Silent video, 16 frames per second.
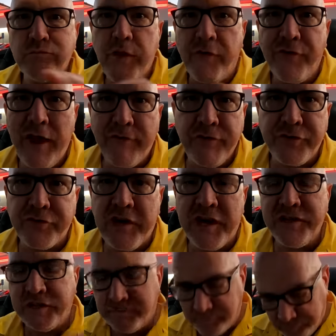If you haven't
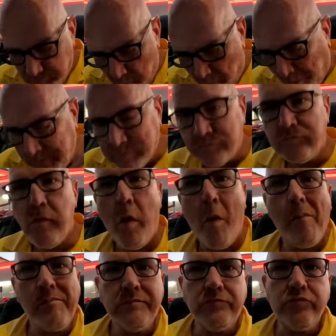tried them,
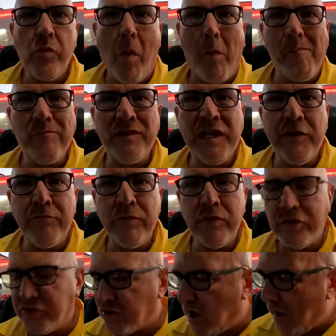give them
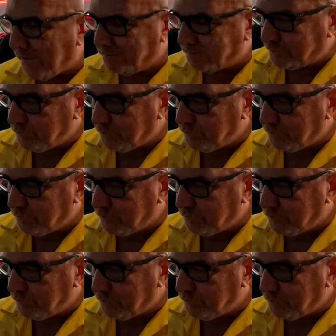the shot